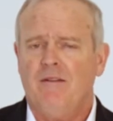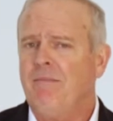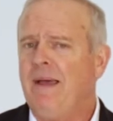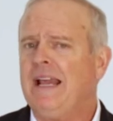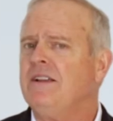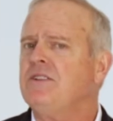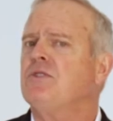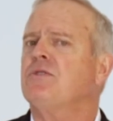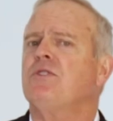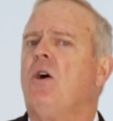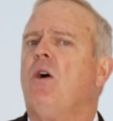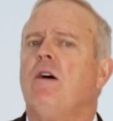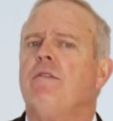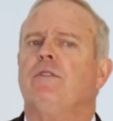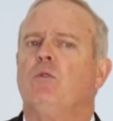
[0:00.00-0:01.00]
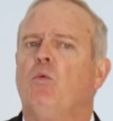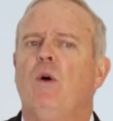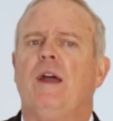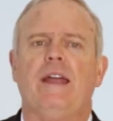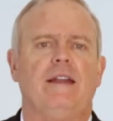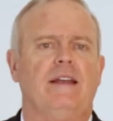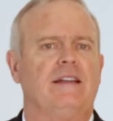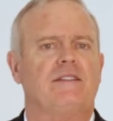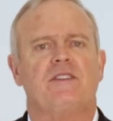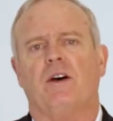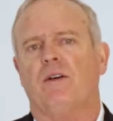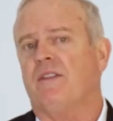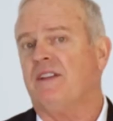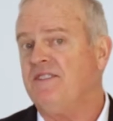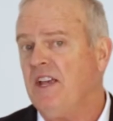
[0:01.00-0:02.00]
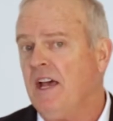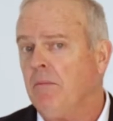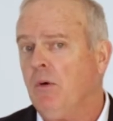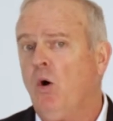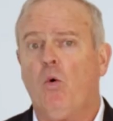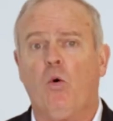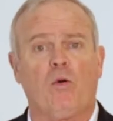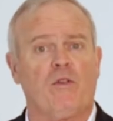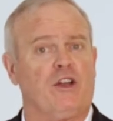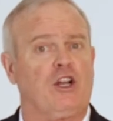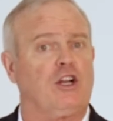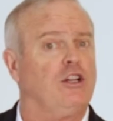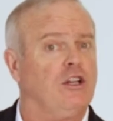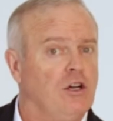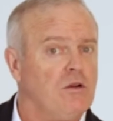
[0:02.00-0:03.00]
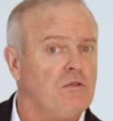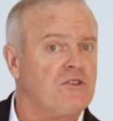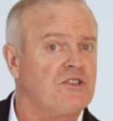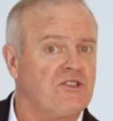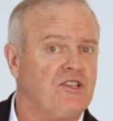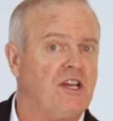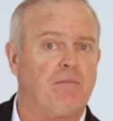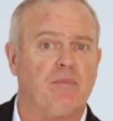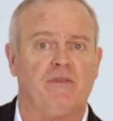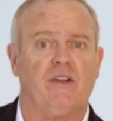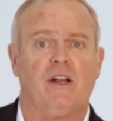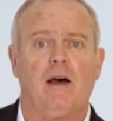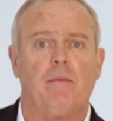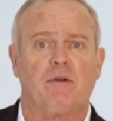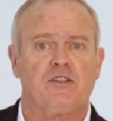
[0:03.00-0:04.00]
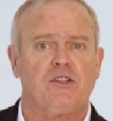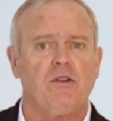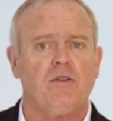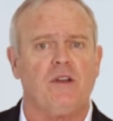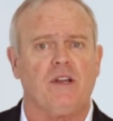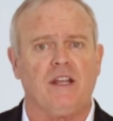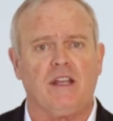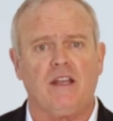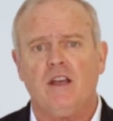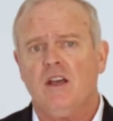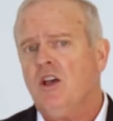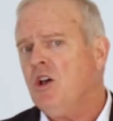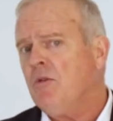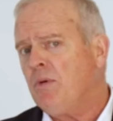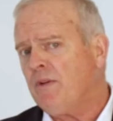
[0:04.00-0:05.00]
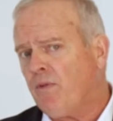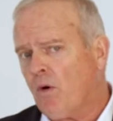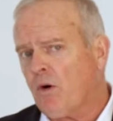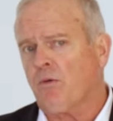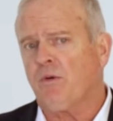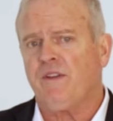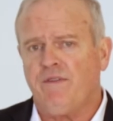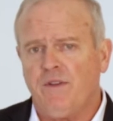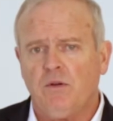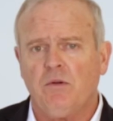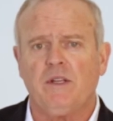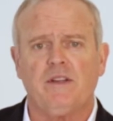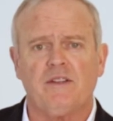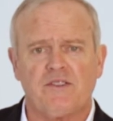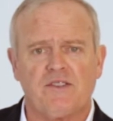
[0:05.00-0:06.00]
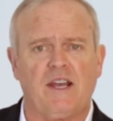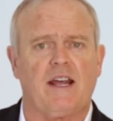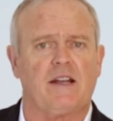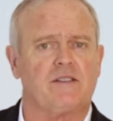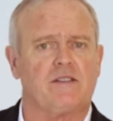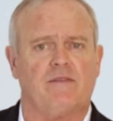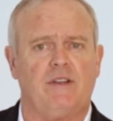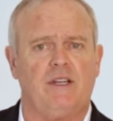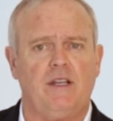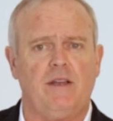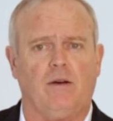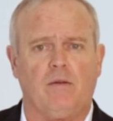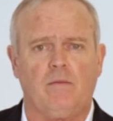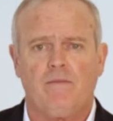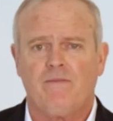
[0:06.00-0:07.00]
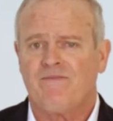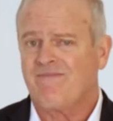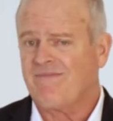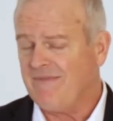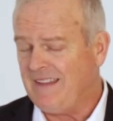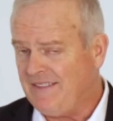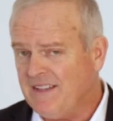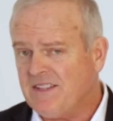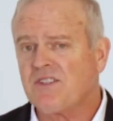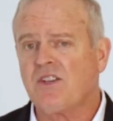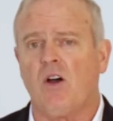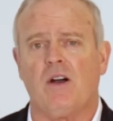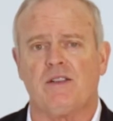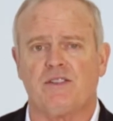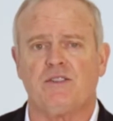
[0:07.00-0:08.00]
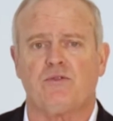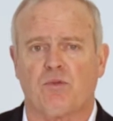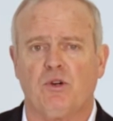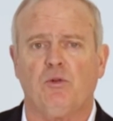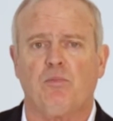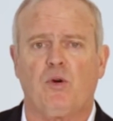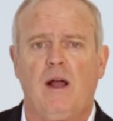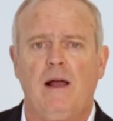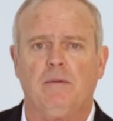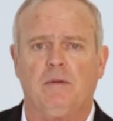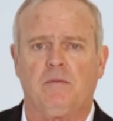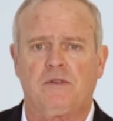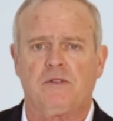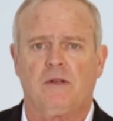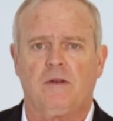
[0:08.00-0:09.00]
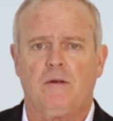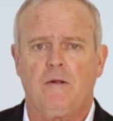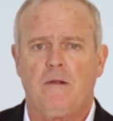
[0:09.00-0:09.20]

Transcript: Managers often wait until the demo or the close step of an opportunity before reviewing the status of a deal, and this causes real problems.